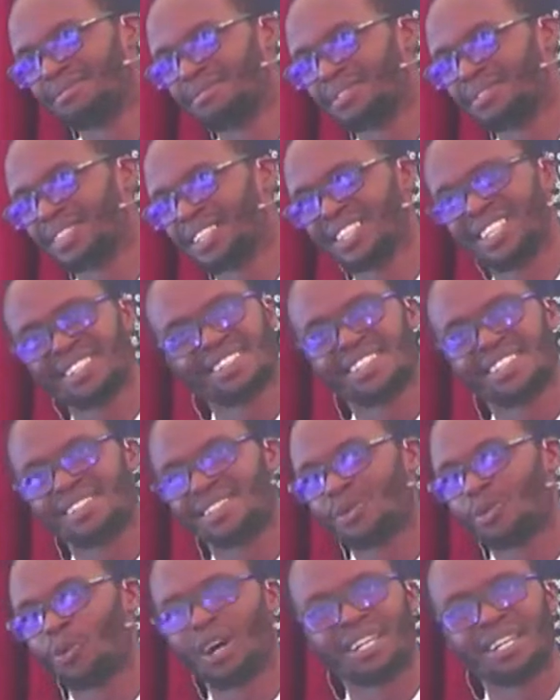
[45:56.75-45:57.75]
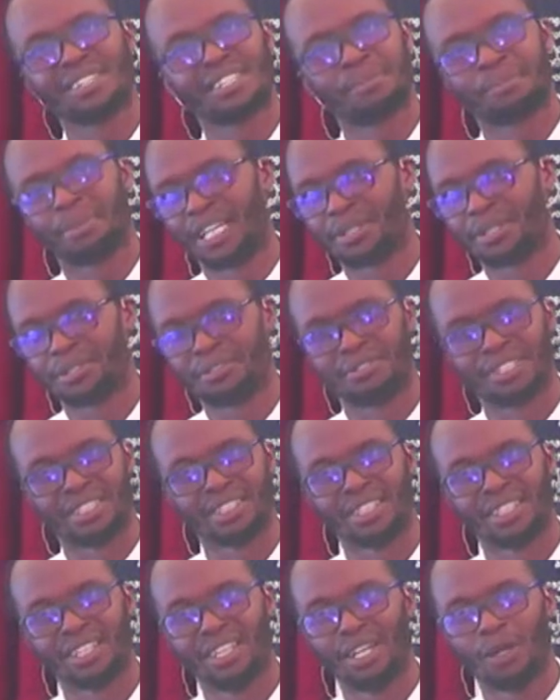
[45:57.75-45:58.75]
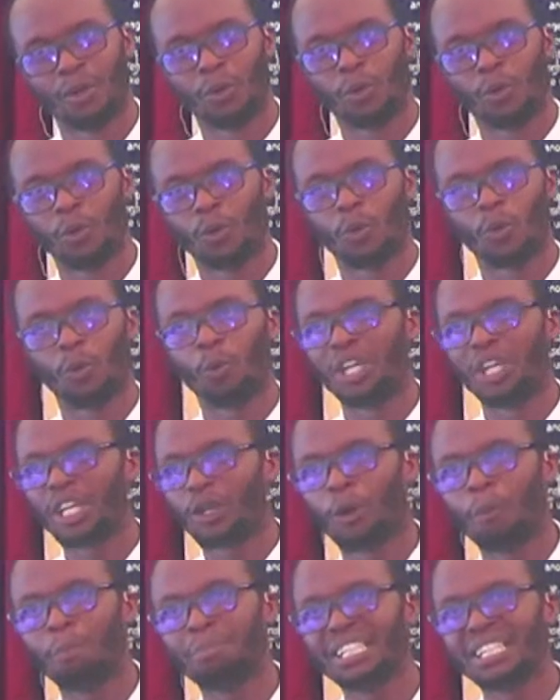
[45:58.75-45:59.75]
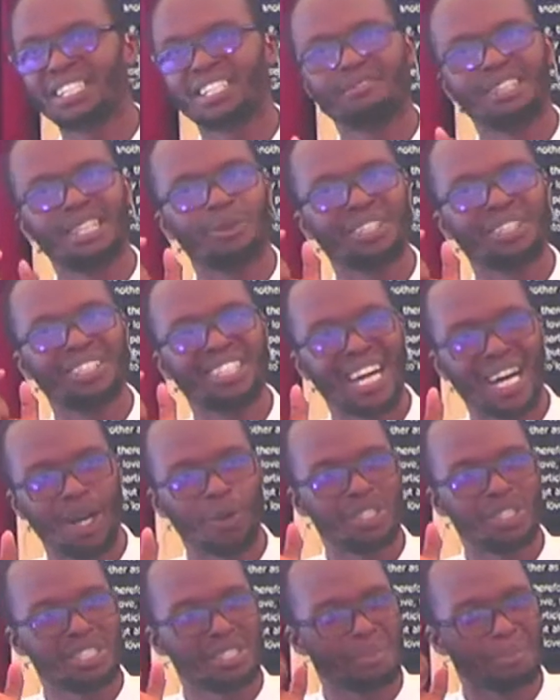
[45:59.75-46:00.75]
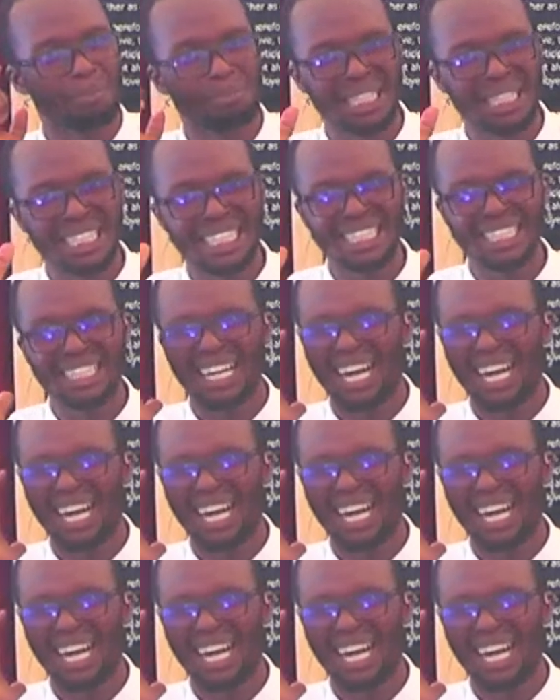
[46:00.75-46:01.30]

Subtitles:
That's the worst part of it. We compete even without being